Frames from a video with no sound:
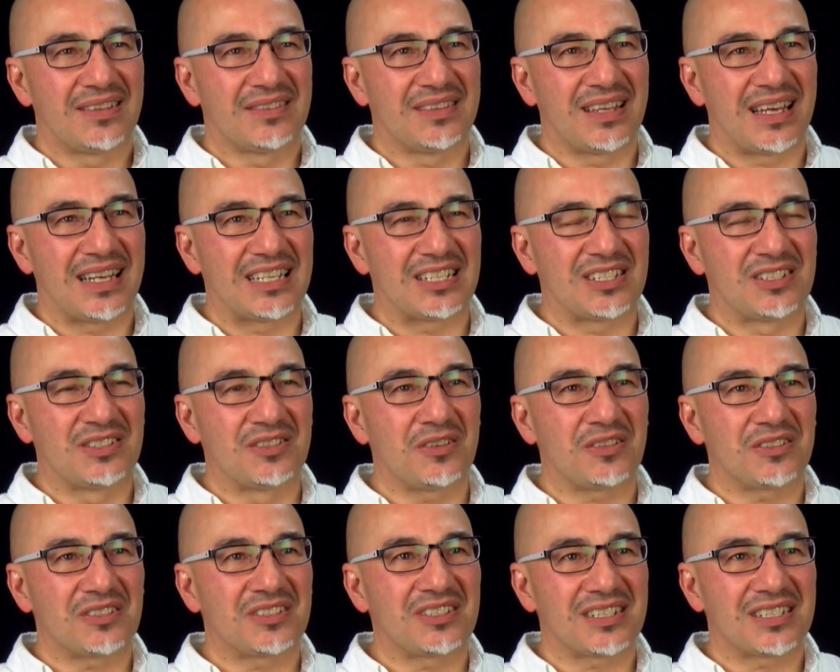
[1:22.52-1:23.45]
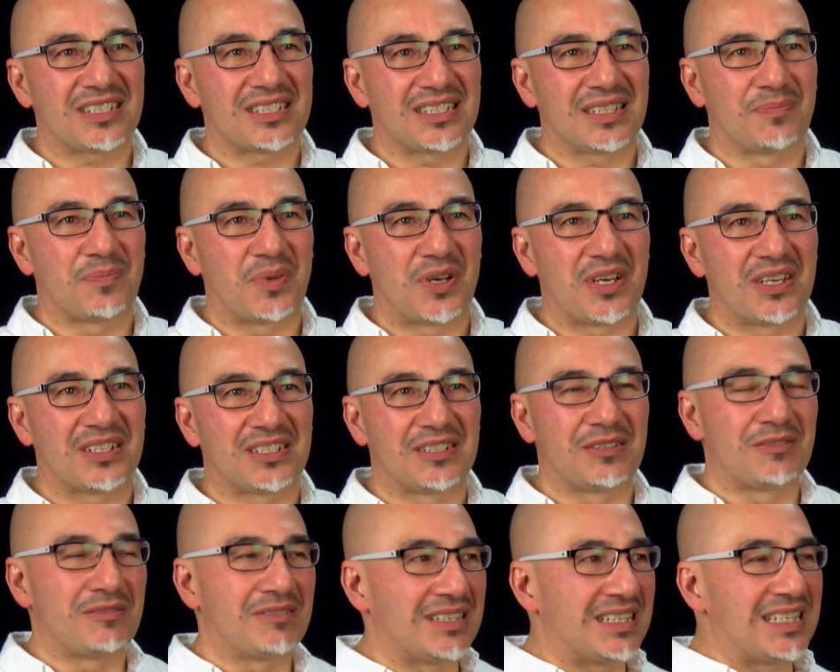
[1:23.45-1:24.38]
that it's not just the
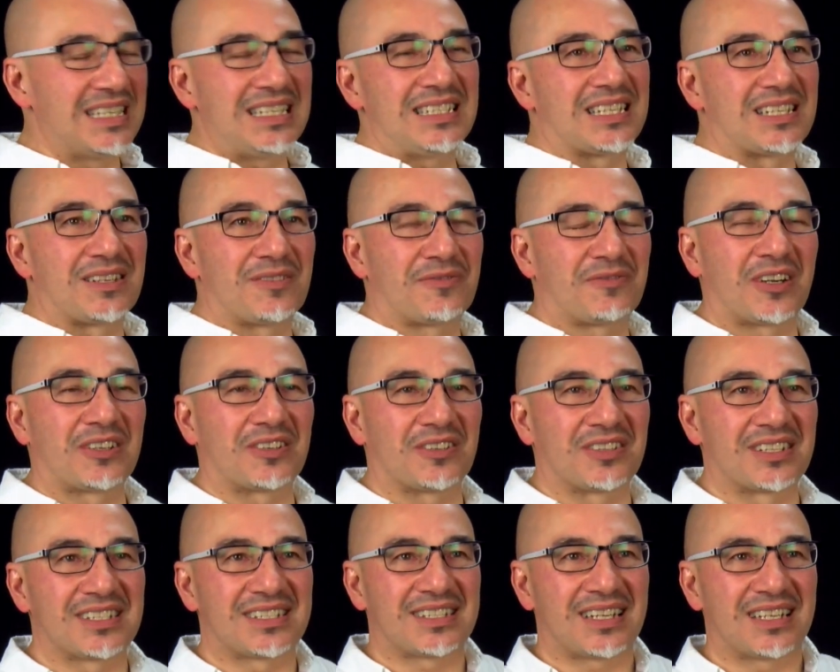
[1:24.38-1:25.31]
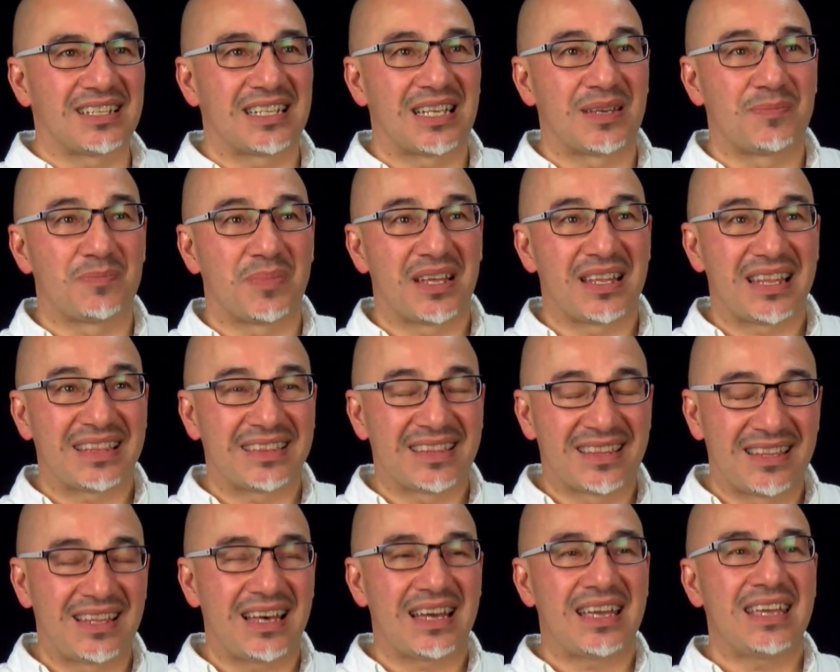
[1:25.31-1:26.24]
person who leads at the front on Sunday, but
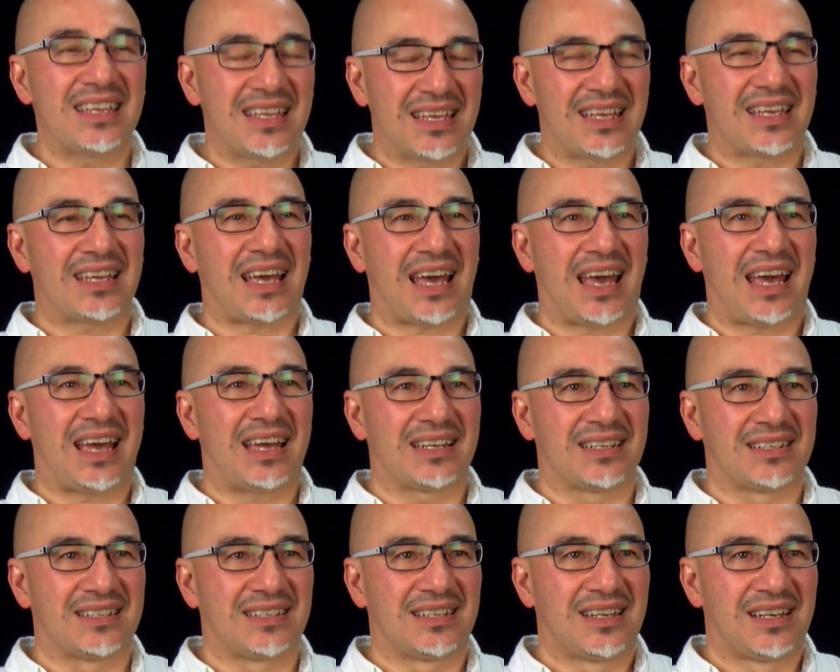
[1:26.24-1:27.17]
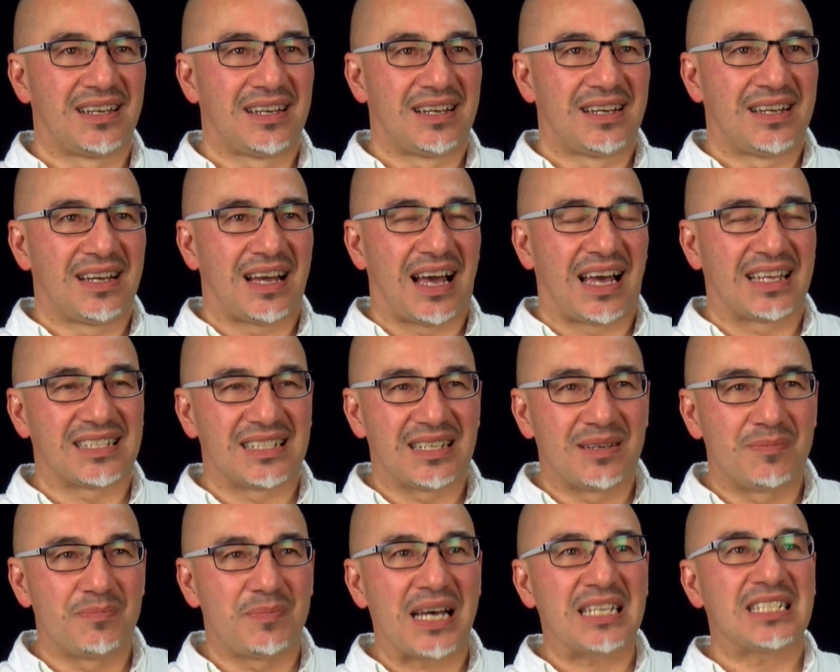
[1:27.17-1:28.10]
they can, as
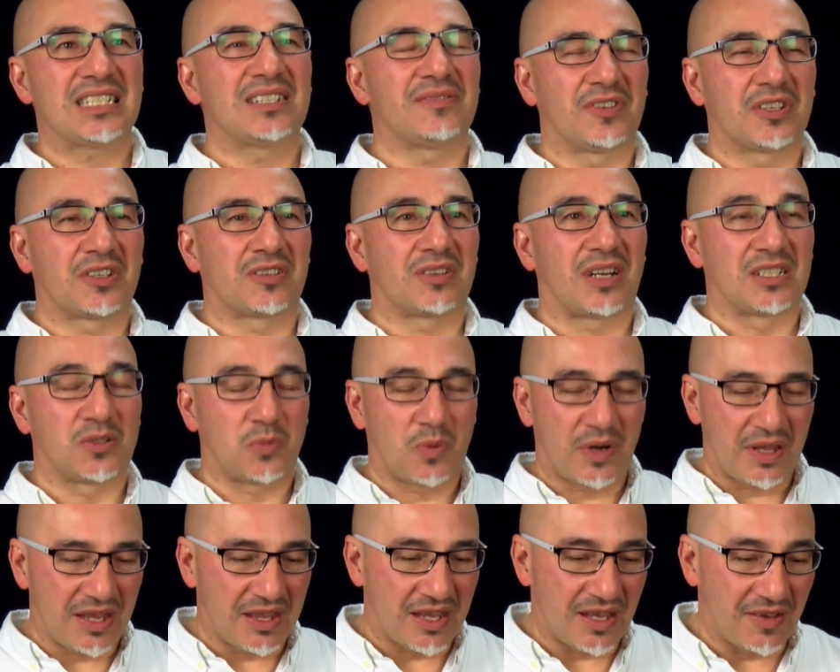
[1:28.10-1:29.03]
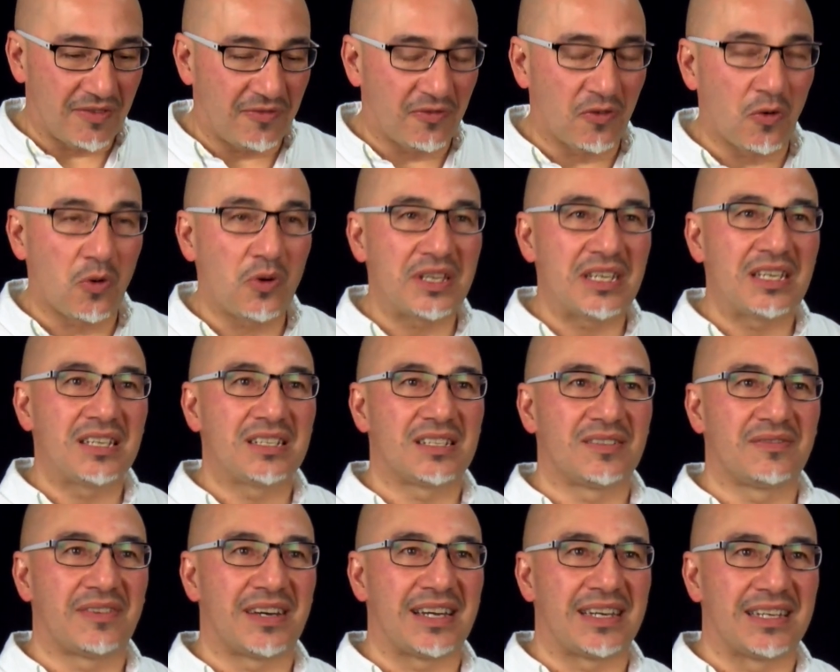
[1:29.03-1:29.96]
an ambassador for Christ, whether they're 4
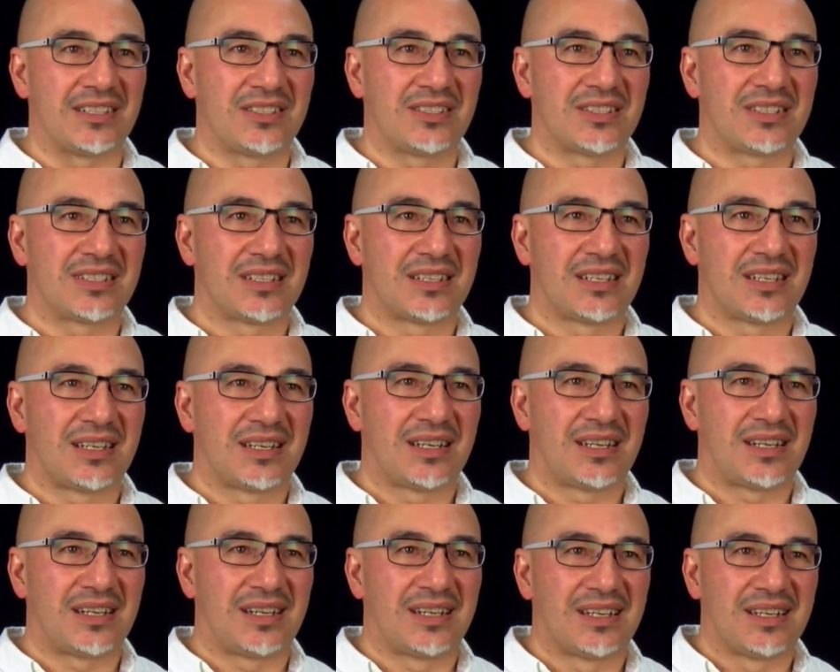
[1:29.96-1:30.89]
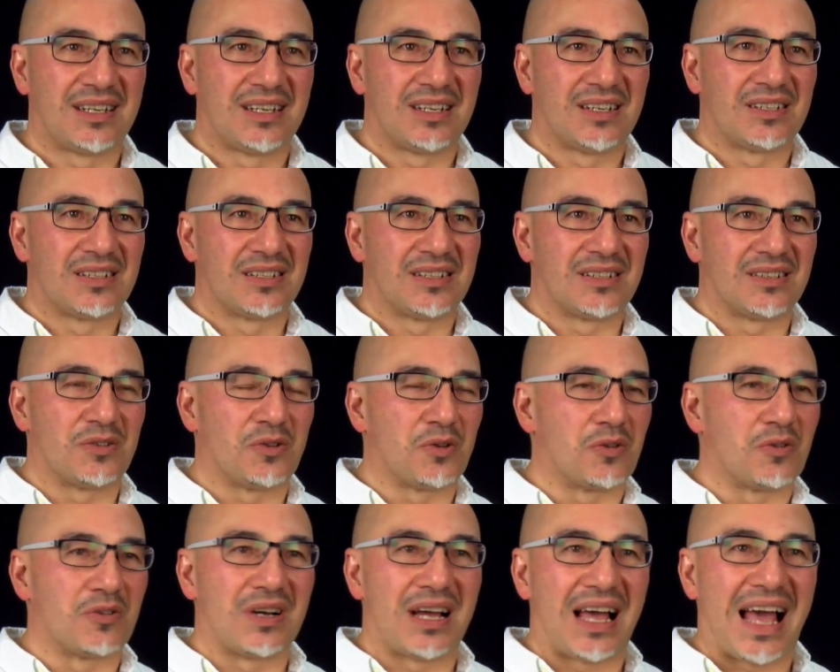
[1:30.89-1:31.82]
years of age
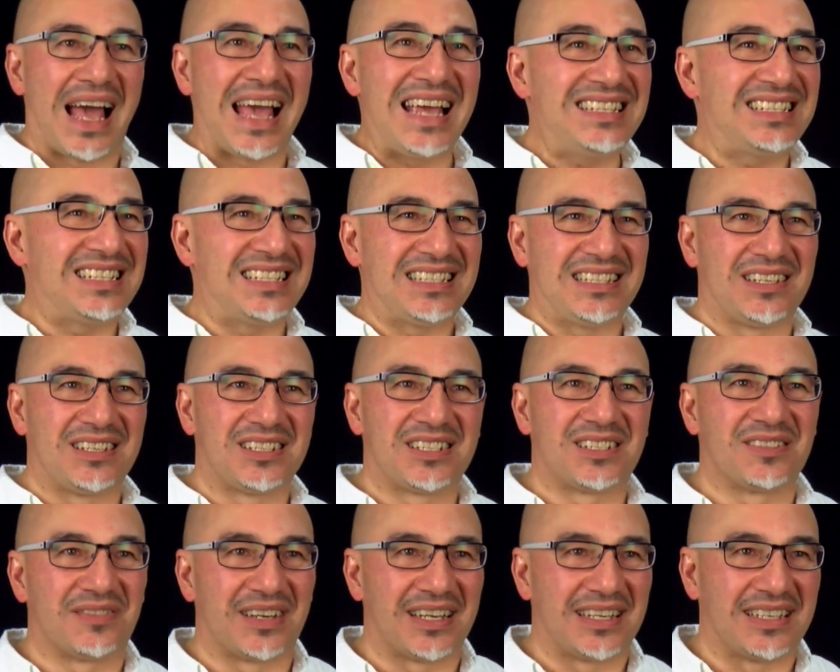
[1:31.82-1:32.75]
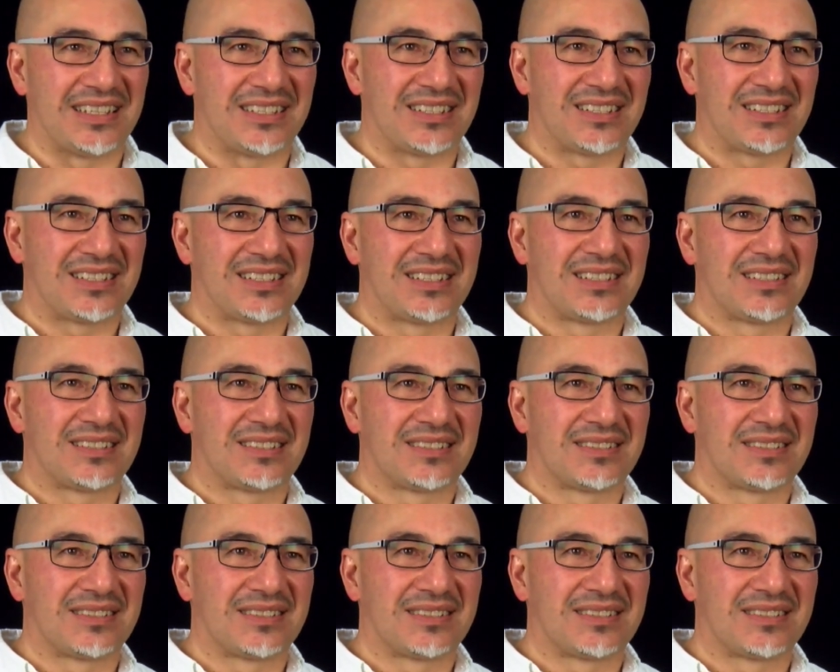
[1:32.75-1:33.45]
or 80 years of age,